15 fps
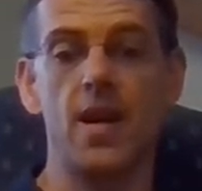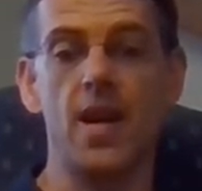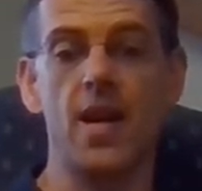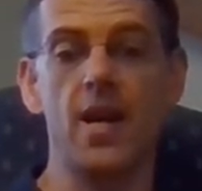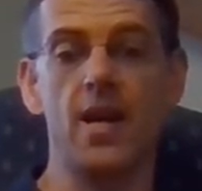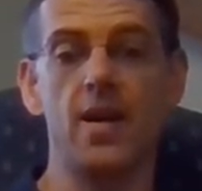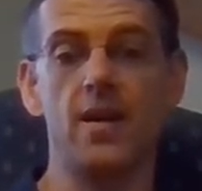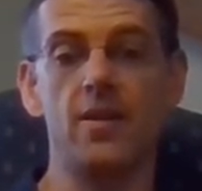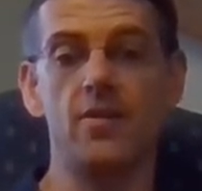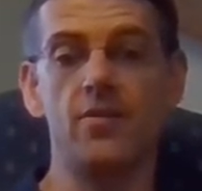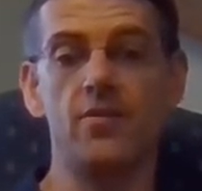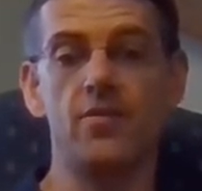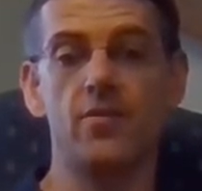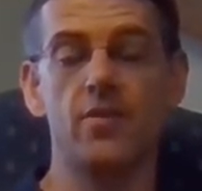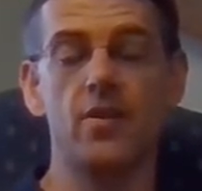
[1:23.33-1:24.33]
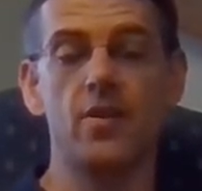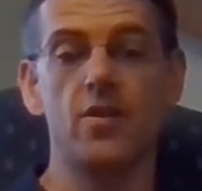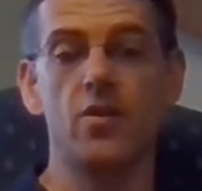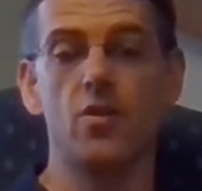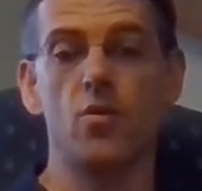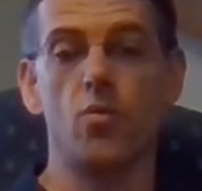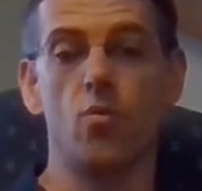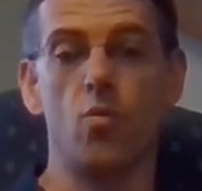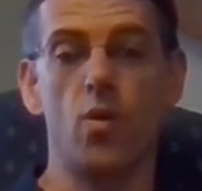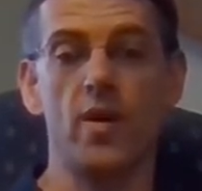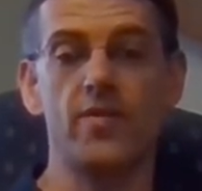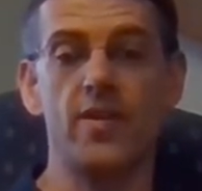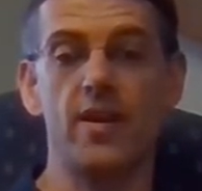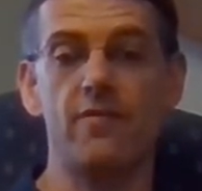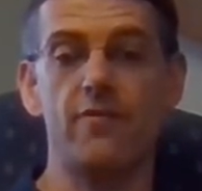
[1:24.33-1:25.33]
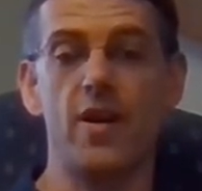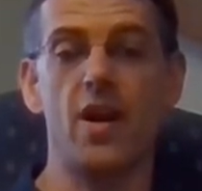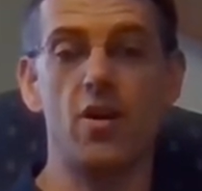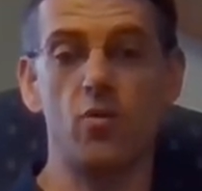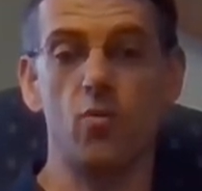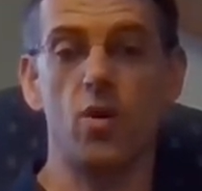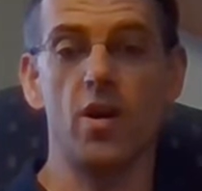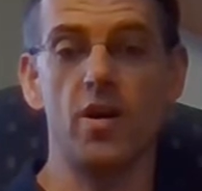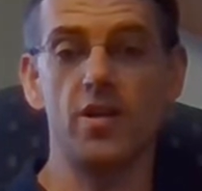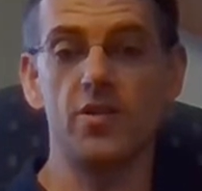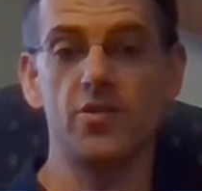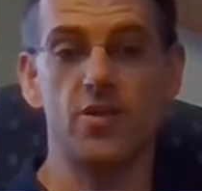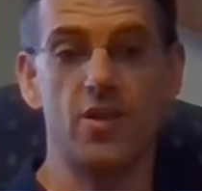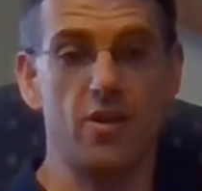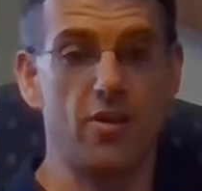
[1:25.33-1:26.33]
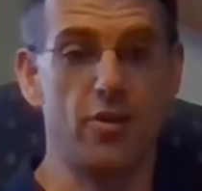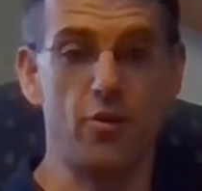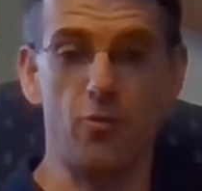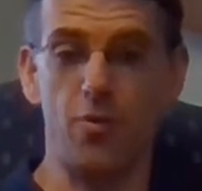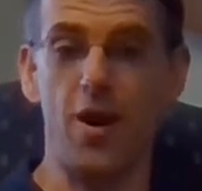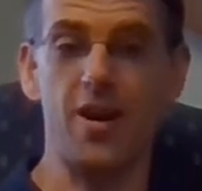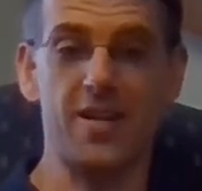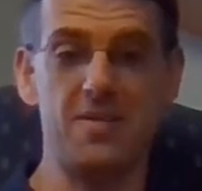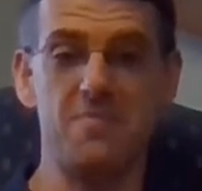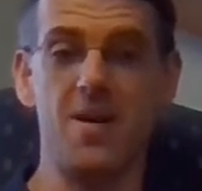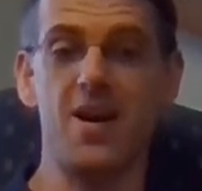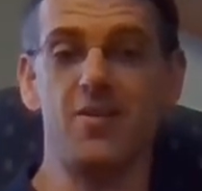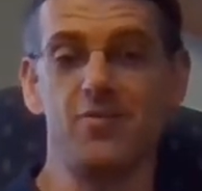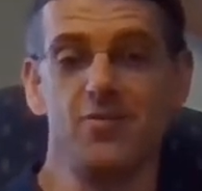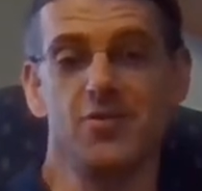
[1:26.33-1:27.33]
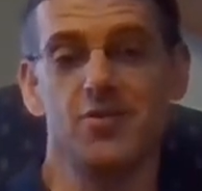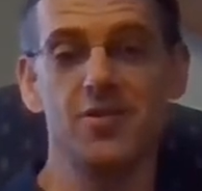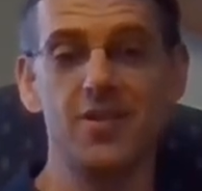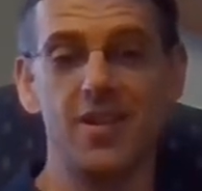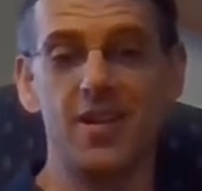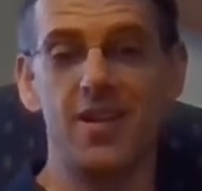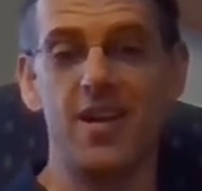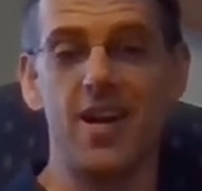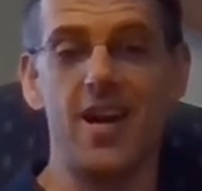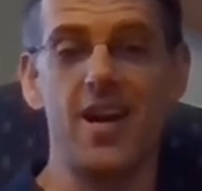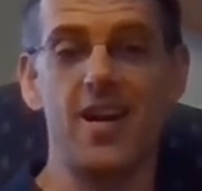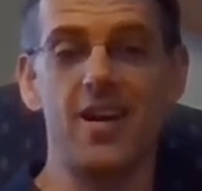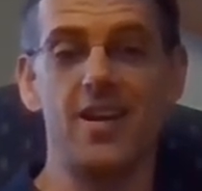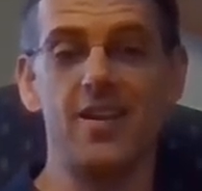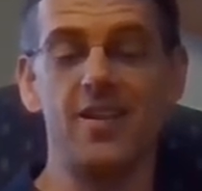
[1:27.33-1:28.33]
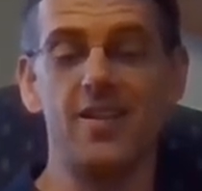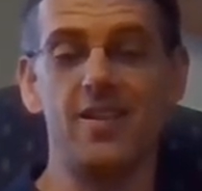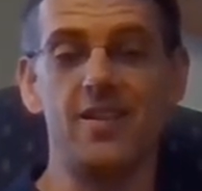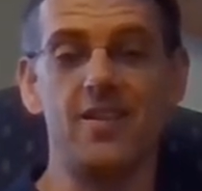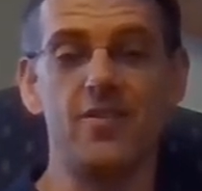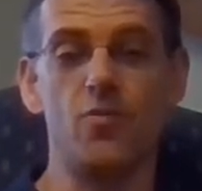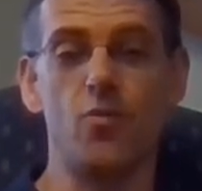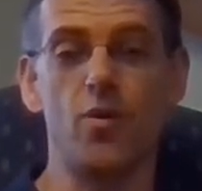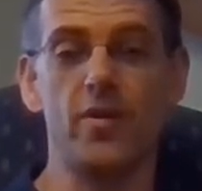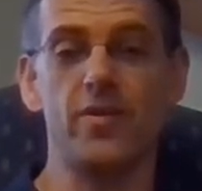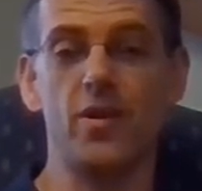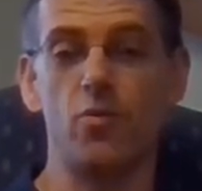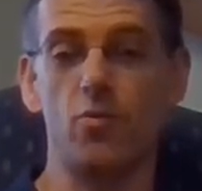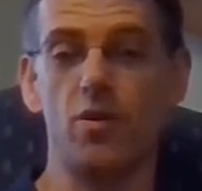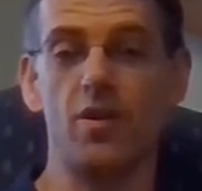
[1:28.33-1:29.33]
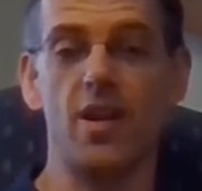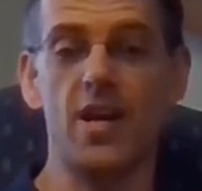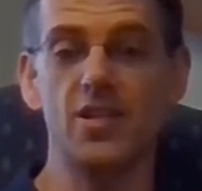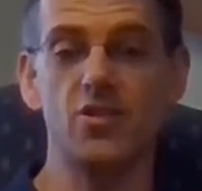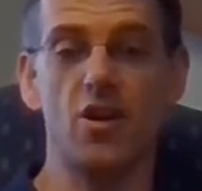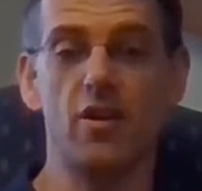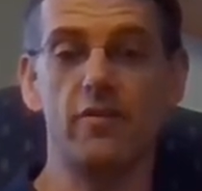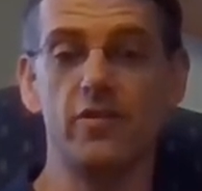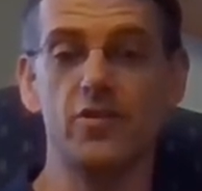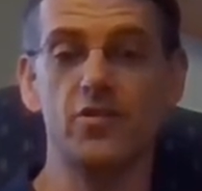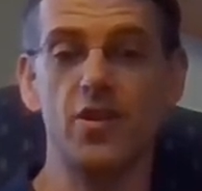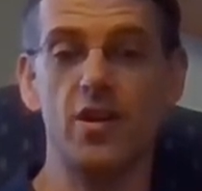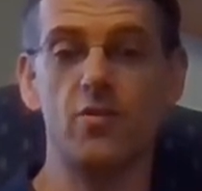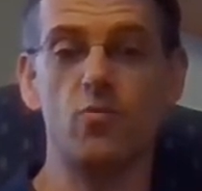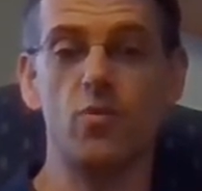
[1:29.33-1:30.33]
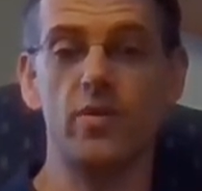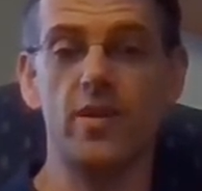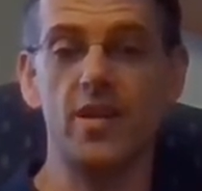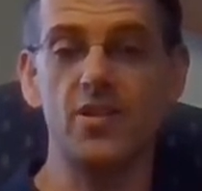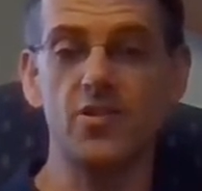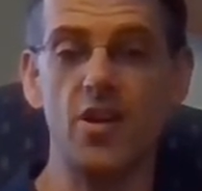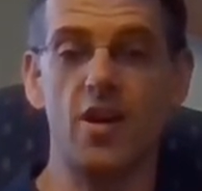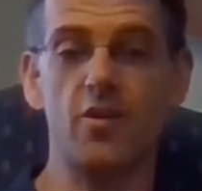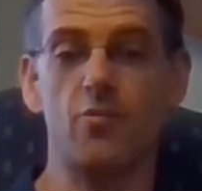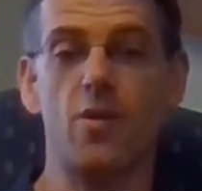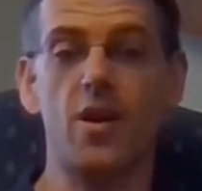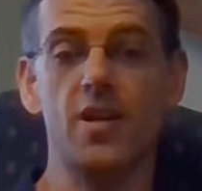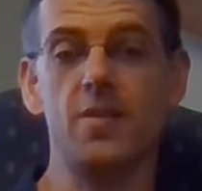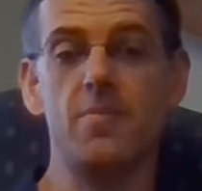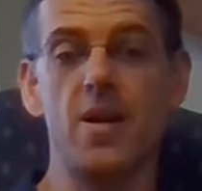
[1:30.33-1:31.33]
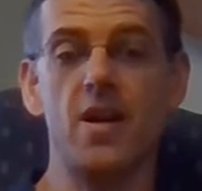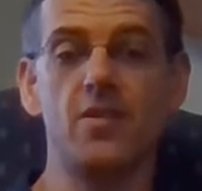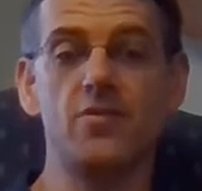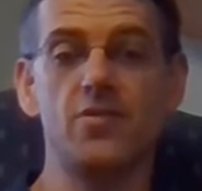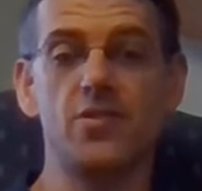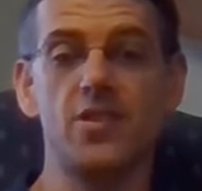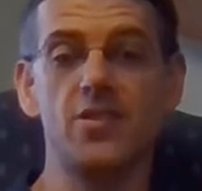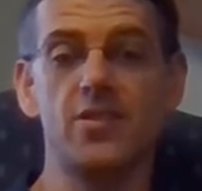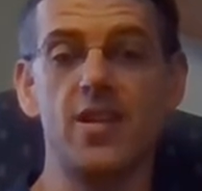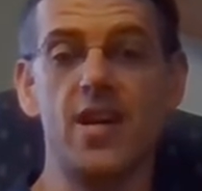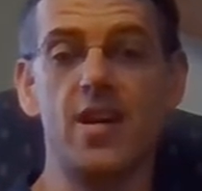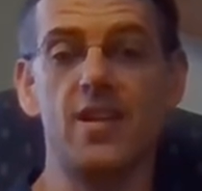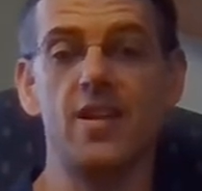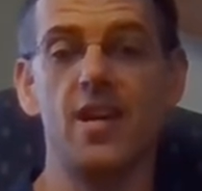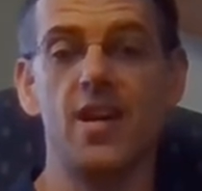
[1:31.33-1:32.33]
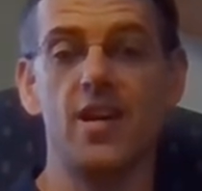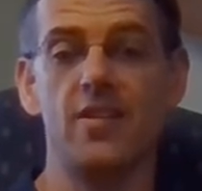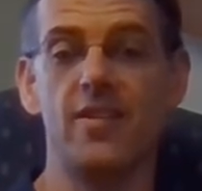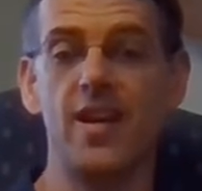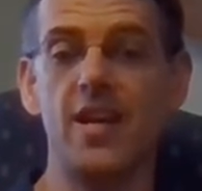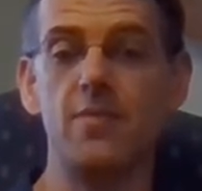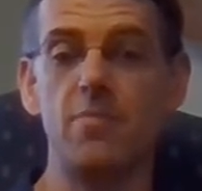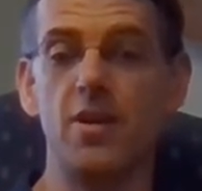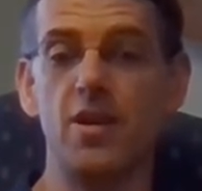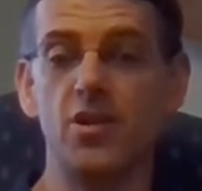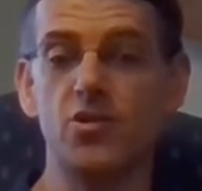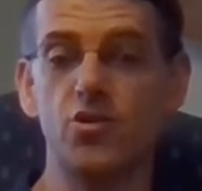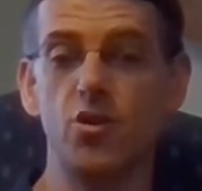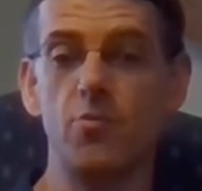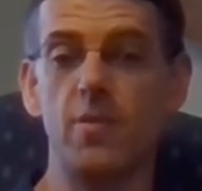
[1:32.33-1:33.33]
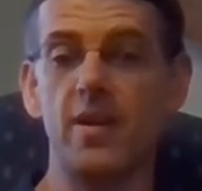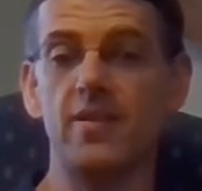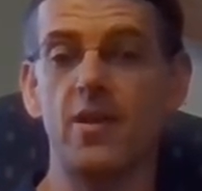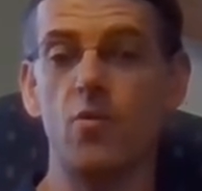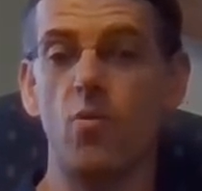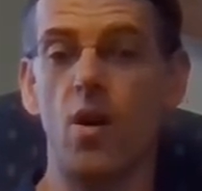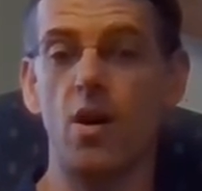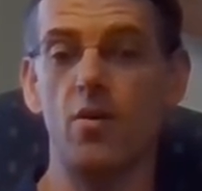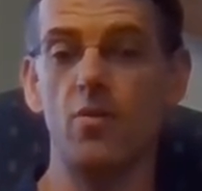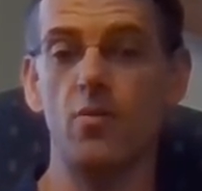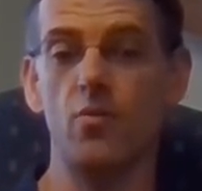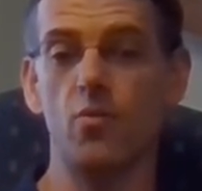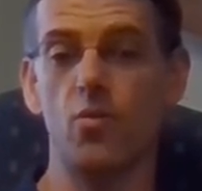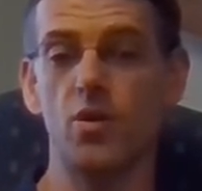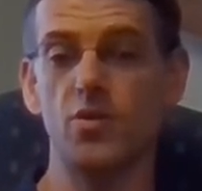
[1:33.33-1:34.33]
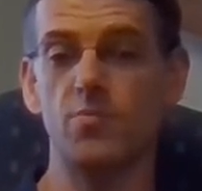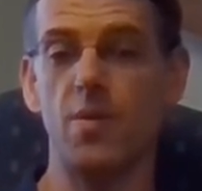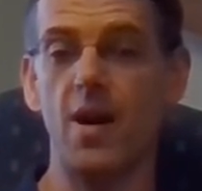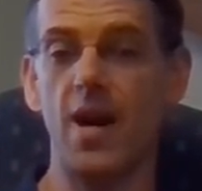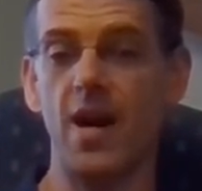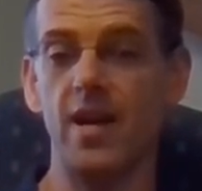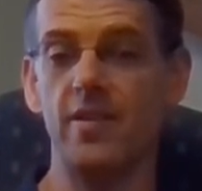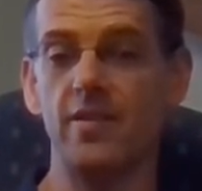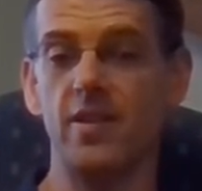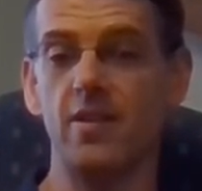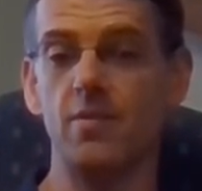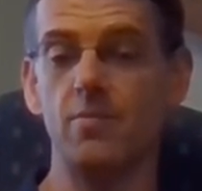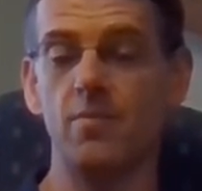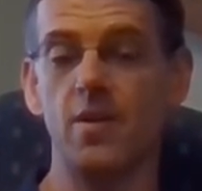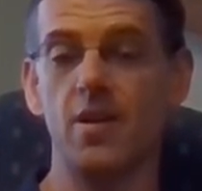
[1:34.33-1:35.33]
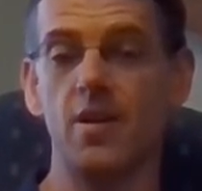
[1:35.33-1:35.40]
And what they found was the Rocky Mountains. And what they realized all of a sudden when they saw the Rocky Mountains is that they had been assuming that what was behind them